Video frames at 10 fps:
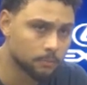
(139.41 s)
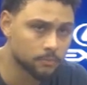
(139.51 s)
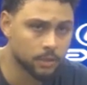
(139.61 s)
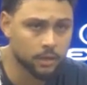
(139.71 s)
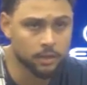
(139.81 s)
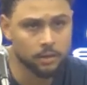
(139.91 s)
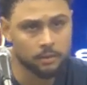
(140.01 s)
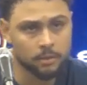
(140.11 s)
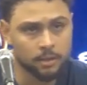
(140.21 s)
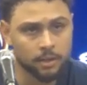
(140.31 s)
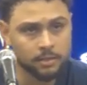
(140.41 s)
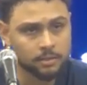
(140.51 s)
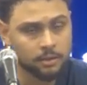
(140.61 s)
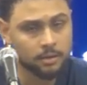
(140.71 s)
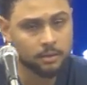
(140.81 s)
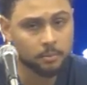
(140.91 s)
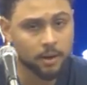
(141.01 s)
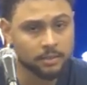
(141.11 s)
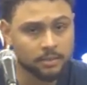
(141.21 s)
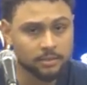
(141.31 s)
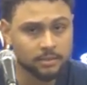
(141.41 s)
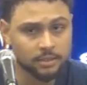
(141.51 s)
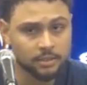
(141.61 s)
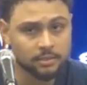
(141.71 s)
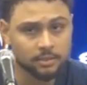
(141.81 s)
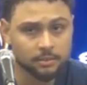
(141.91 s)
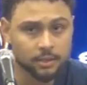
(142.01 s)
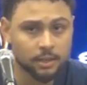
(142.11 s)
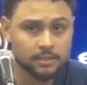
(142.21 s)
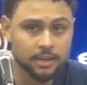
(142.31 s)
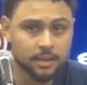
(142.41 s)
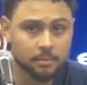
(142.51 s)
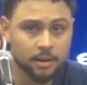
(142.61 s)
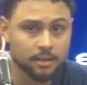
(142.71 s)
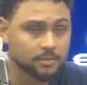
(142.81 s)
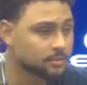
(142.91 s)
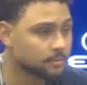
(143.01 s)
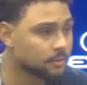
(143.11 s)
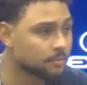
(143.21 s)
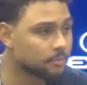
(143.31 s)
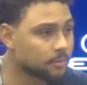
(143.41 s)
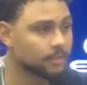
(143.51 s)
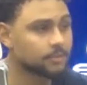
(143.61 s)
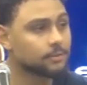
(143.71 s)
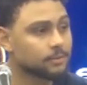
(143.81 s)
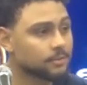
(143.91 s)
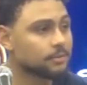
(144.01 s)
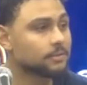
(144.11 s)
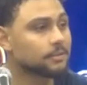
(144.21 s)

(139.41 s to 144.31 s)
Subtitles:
yeah, in the NBA, it's hard to get practices in. So I guess any practice is a tough practice usually.